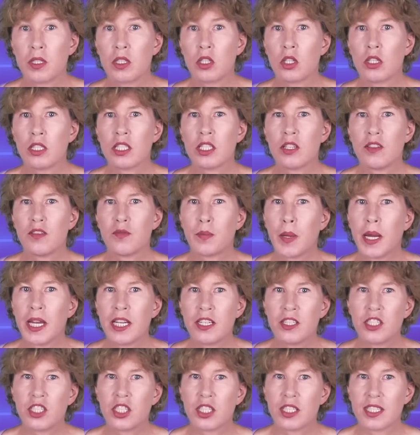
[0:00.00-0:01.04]
a lot of
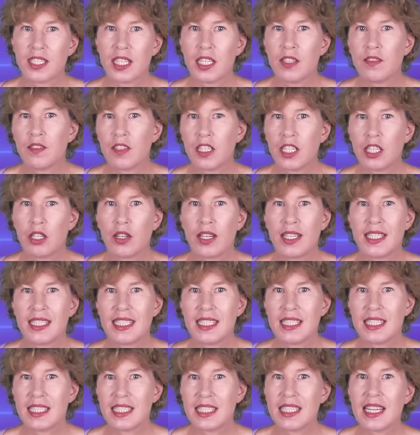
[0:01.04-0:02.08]
pages in the
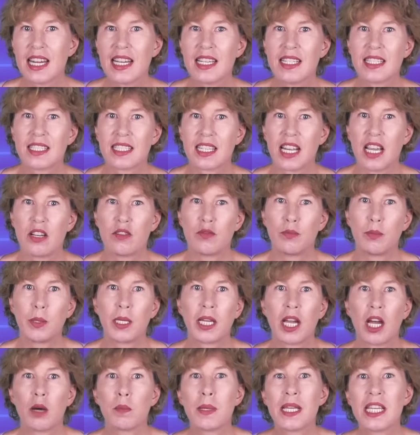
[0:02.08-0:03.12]
United States have
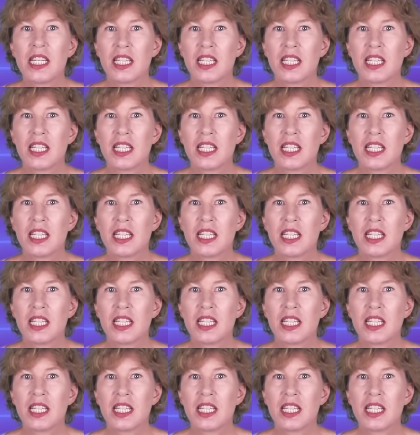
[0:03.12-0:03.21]
become